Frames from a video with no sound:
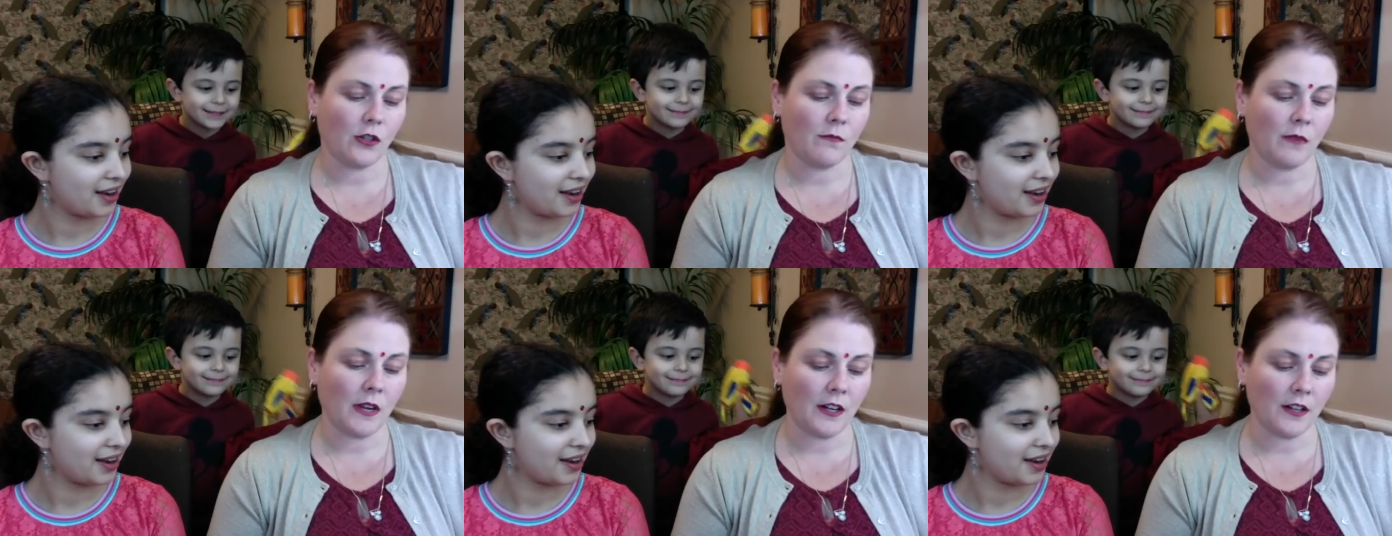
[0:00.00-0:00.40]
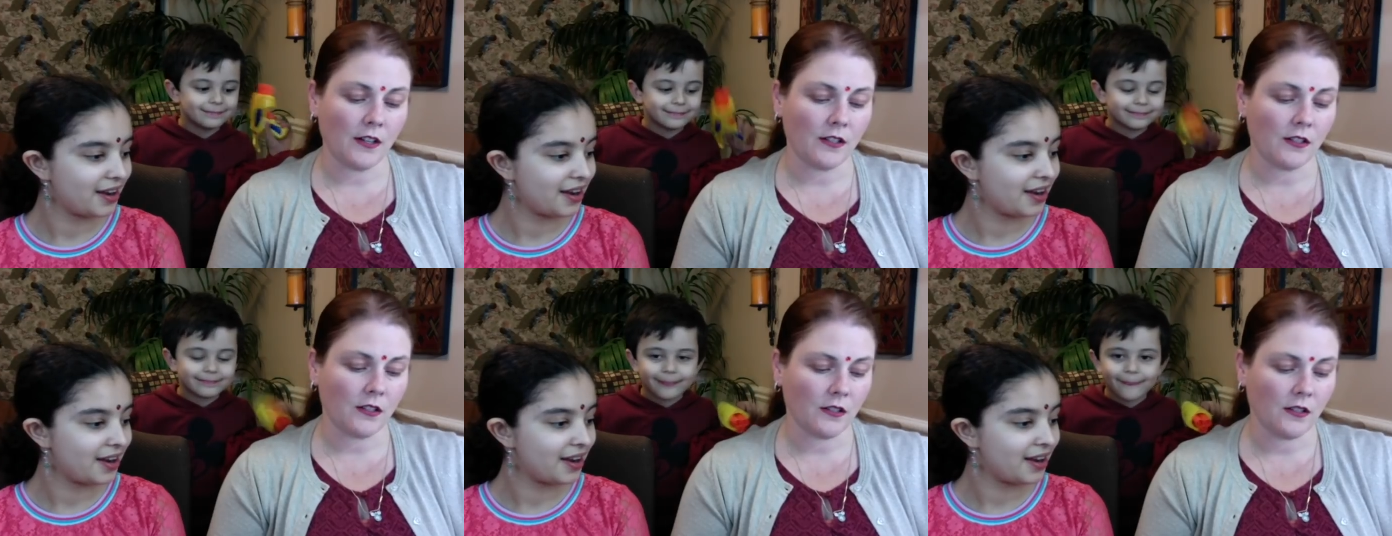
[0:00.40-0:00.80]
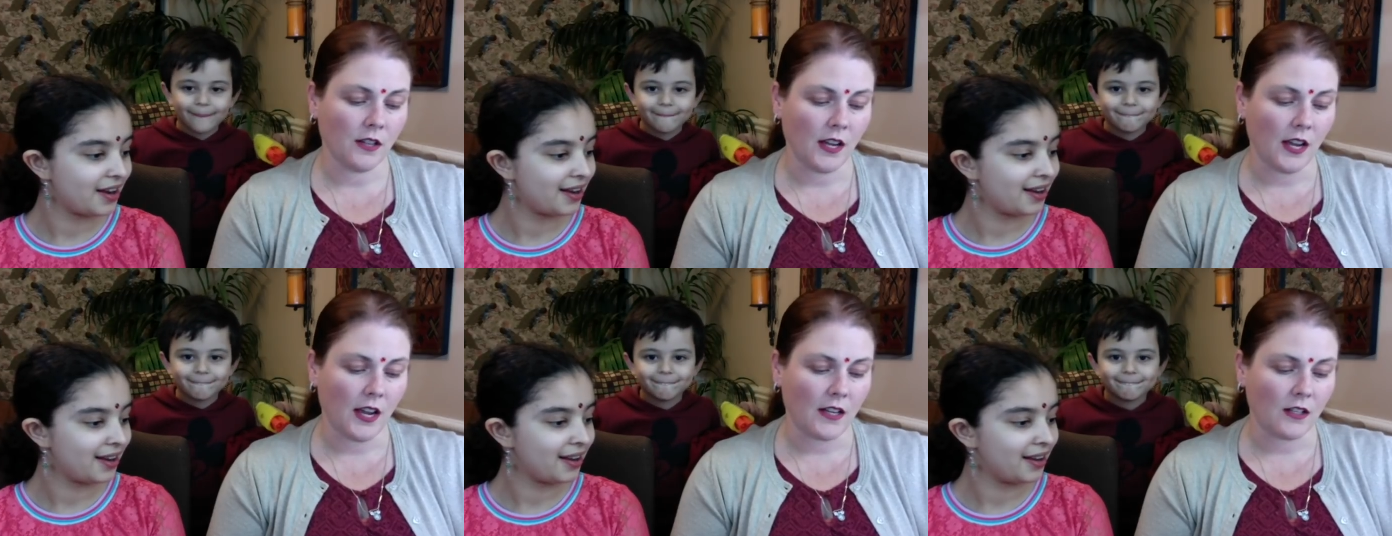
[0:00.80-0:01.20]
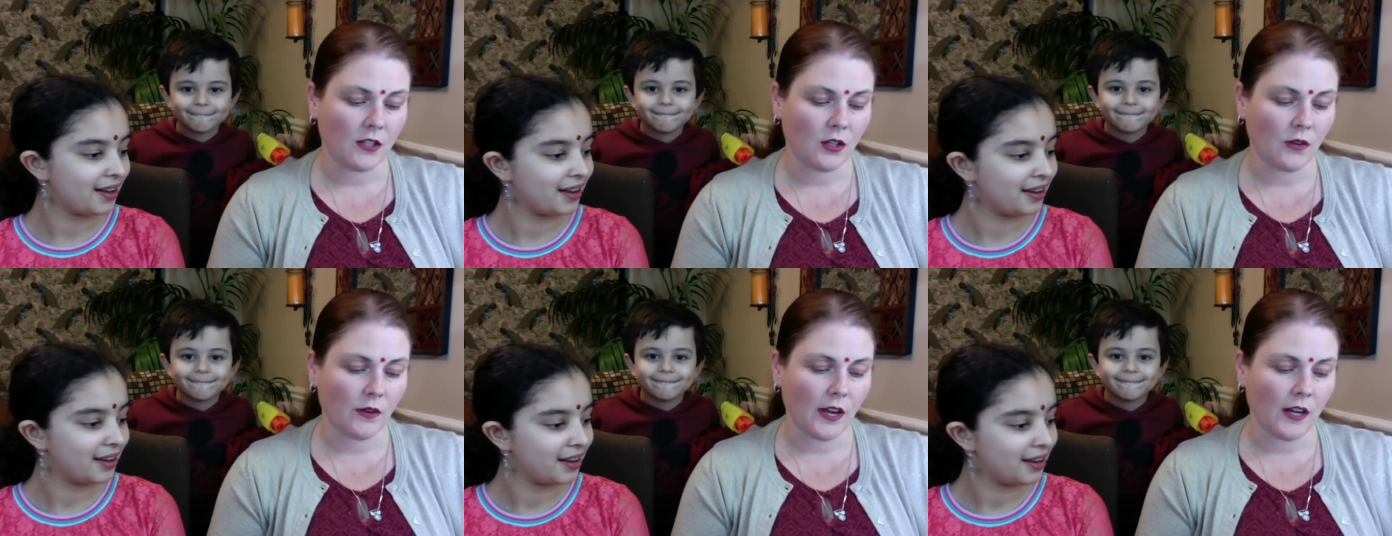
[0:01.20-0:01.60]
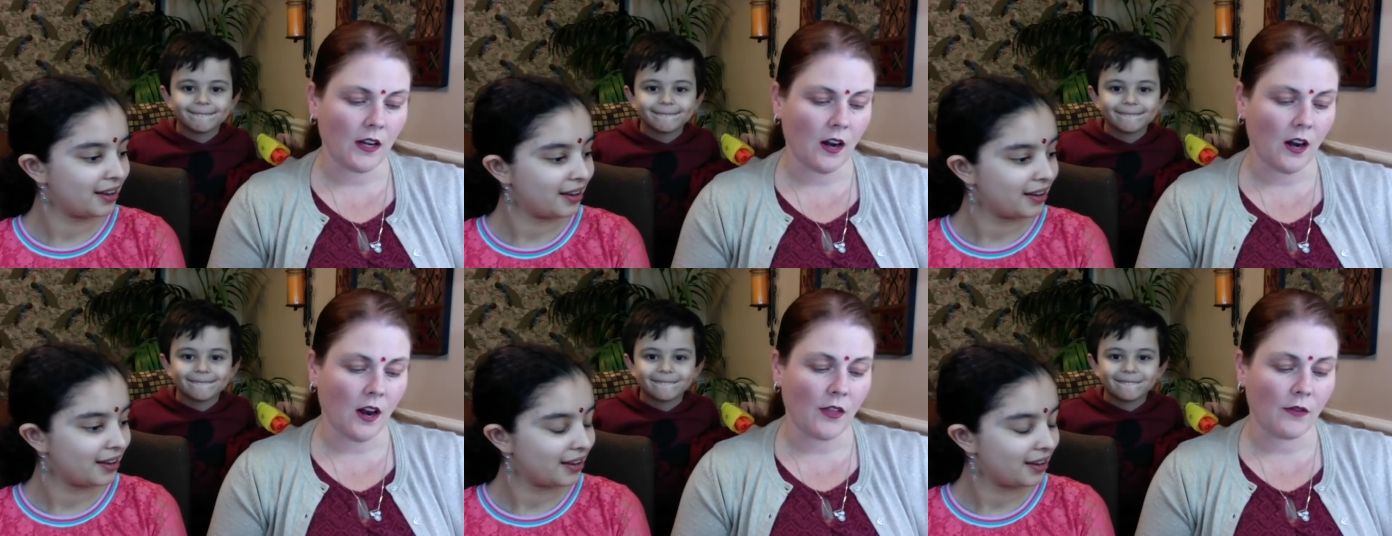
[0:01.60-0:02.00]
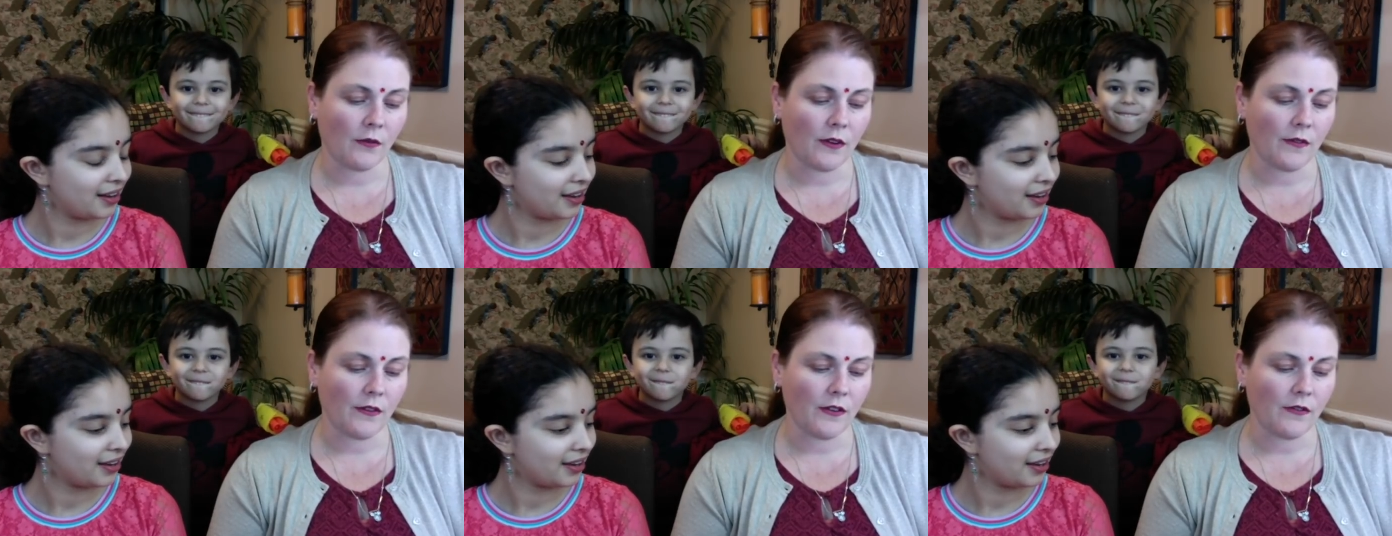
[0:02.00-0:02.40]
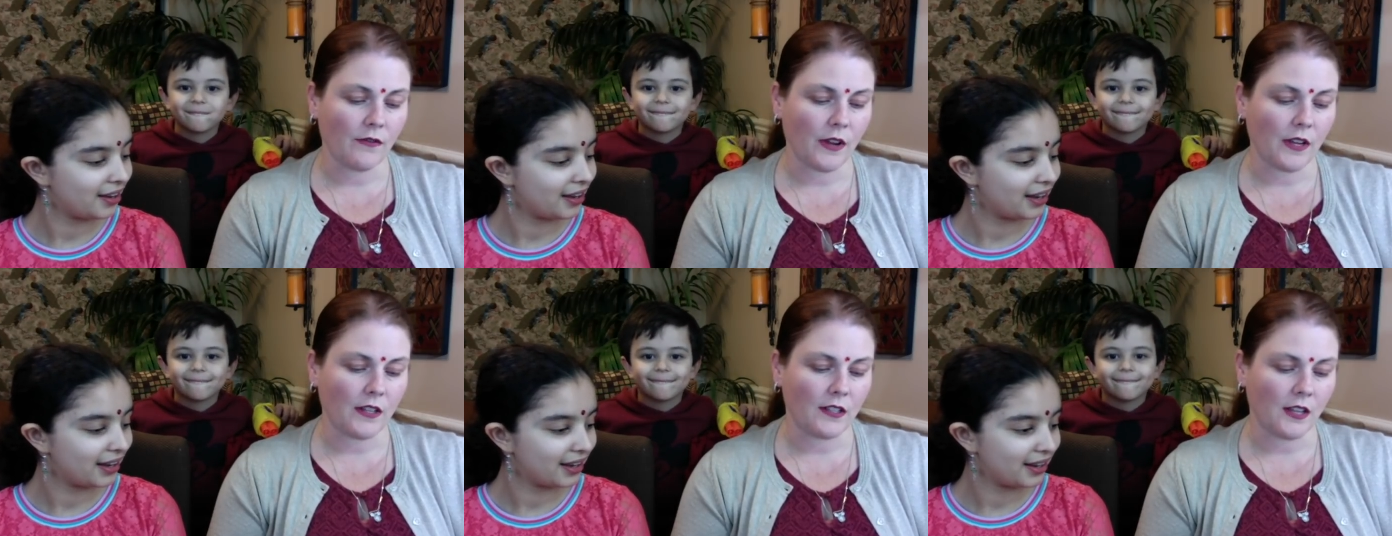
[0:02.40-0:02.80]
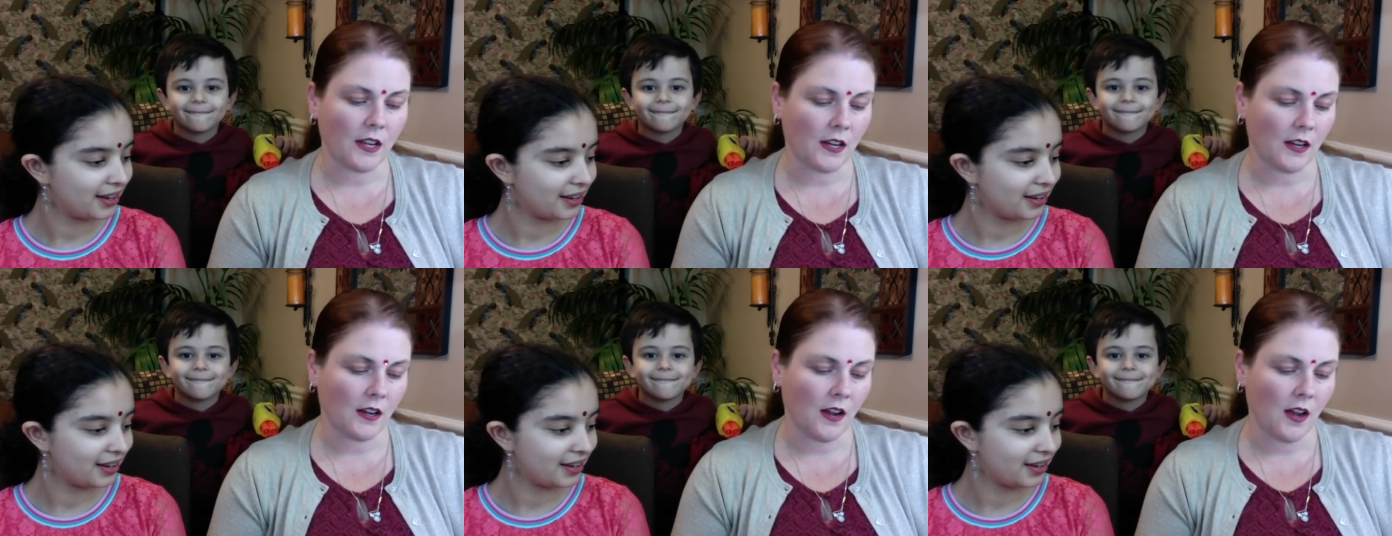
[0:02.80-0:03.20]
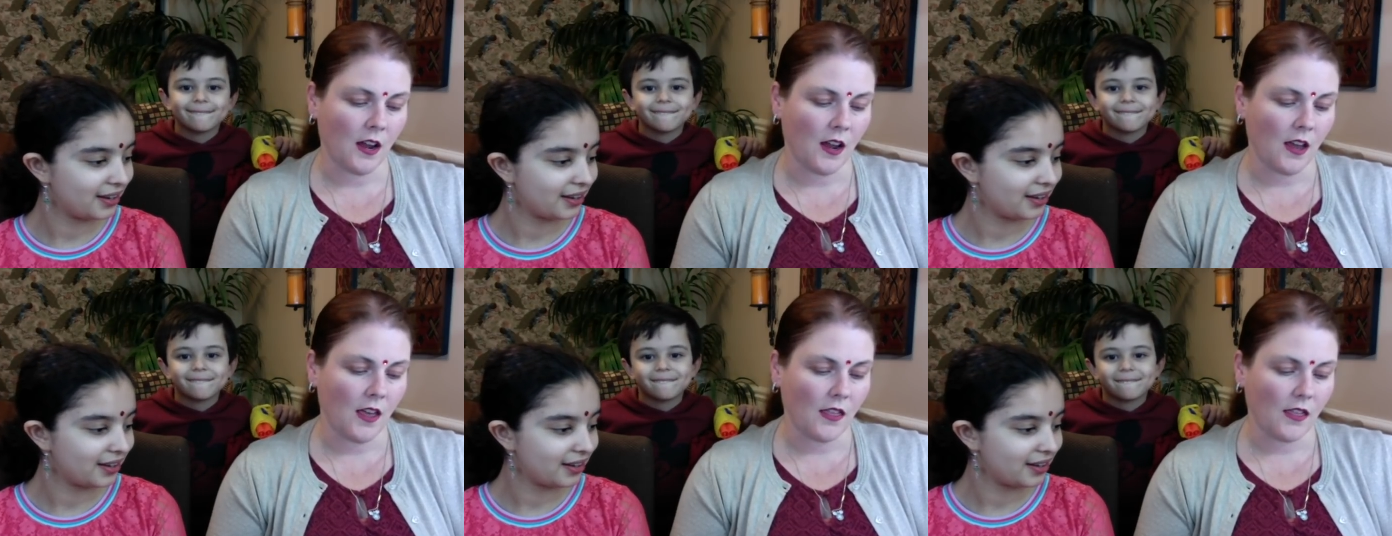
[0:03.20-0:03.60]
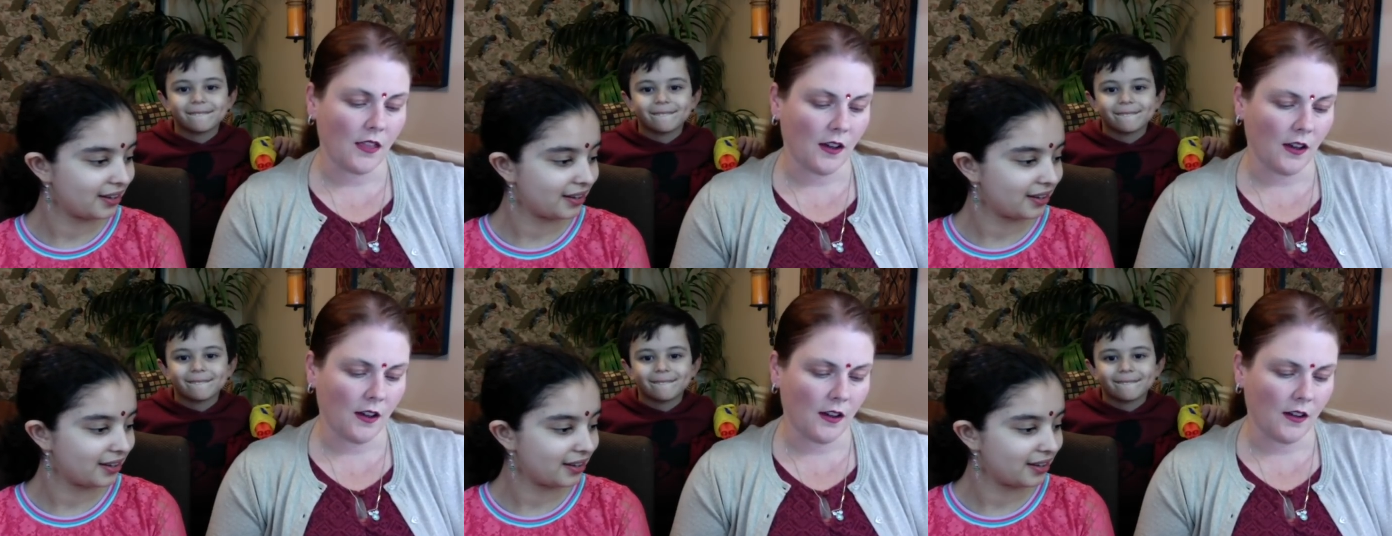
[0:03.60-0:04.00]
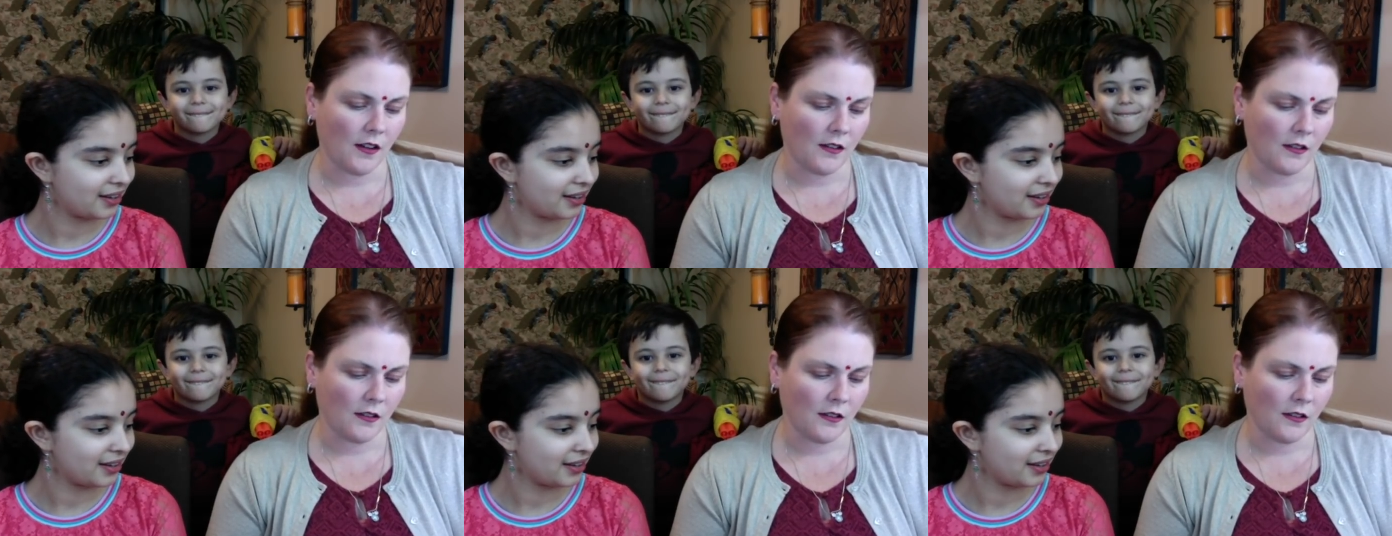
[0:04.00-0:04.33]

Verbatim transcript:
Speaker 1: meters. It is located on the river facing the